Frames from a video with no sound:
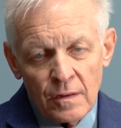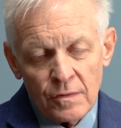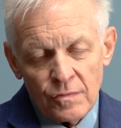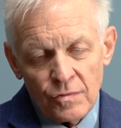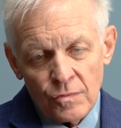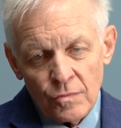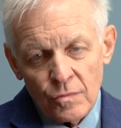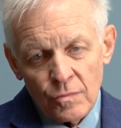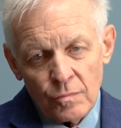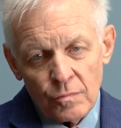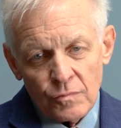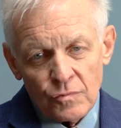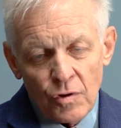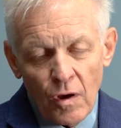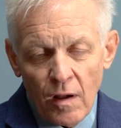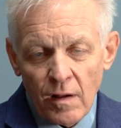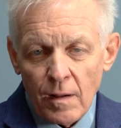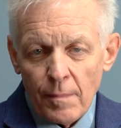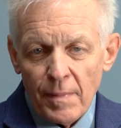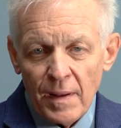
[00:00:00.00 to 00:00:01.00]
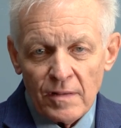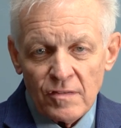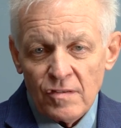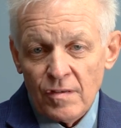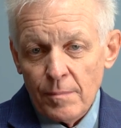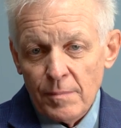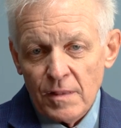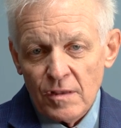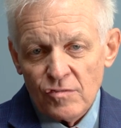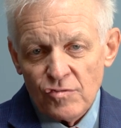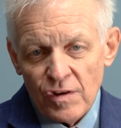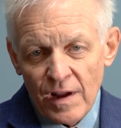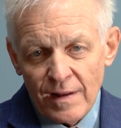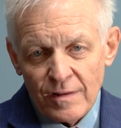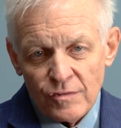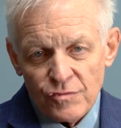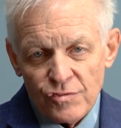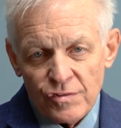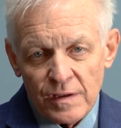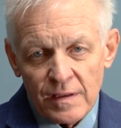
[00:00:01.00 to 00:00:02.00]
to talk about some of the
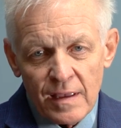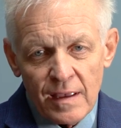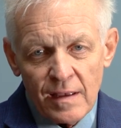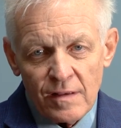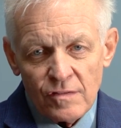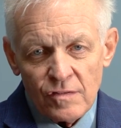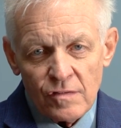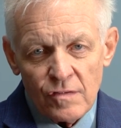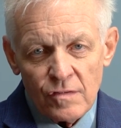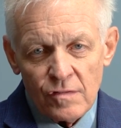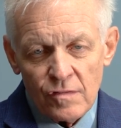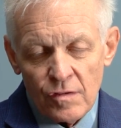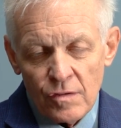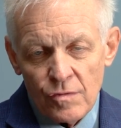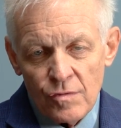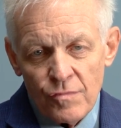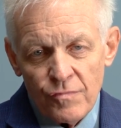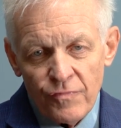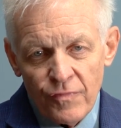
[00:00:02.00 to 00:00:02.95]
challenging cases that you